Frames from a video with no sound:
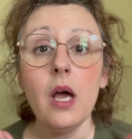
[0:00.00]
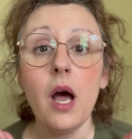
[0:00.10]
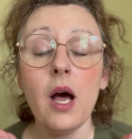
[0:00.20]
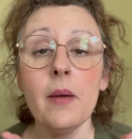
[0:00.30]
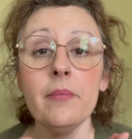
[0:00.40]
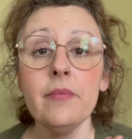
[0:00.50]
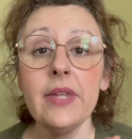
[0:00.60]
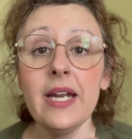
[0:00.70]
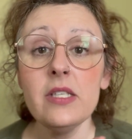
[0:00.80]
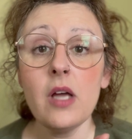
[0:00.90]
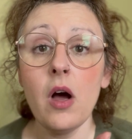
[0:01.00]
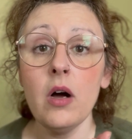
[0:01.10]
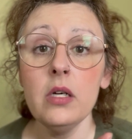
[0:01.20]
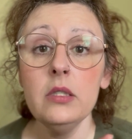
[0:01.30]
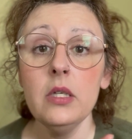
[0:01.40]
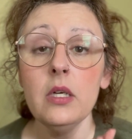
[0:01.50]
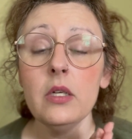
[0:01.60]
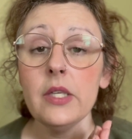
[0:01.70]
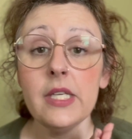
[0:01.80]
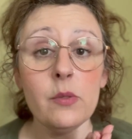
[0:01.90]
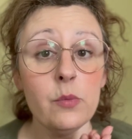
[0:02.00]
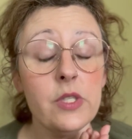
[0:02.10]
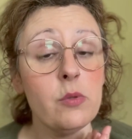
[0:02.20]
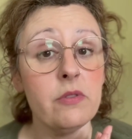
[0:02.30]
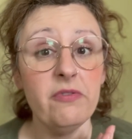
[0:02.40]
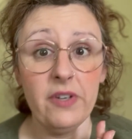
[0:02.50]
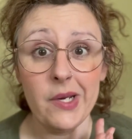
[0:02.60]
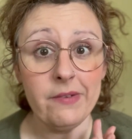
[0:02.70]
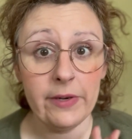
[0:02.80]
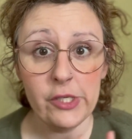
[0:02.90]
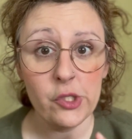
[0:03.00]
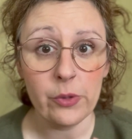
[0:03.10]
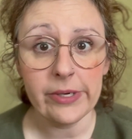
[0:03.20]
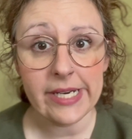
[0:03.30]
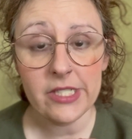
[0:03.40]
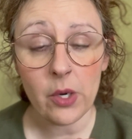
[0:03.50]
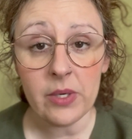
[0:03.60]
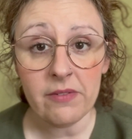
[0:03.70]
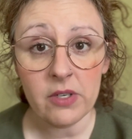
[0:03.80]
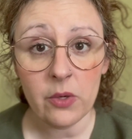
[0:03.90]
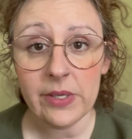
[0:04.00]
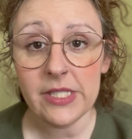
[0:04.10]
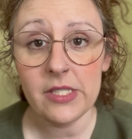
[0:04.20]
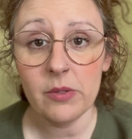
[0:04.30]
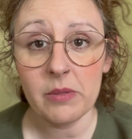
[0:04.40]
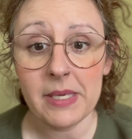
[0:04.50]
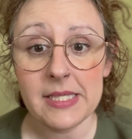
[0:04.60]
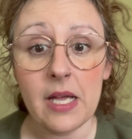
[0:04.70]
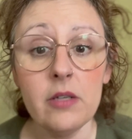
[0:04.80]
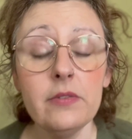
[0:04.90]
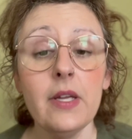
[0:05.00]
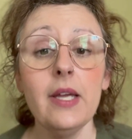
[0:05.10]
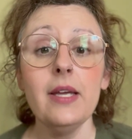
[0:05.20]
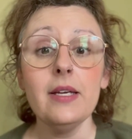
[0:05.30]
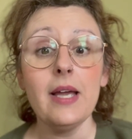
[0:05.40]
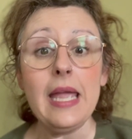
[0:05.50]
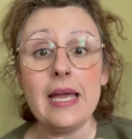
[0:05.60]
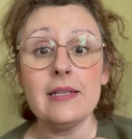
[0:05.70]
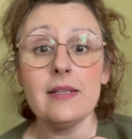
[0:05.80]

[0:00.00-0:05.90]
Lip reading: That is all. This was very, very short. I don't even know what to do with myself. And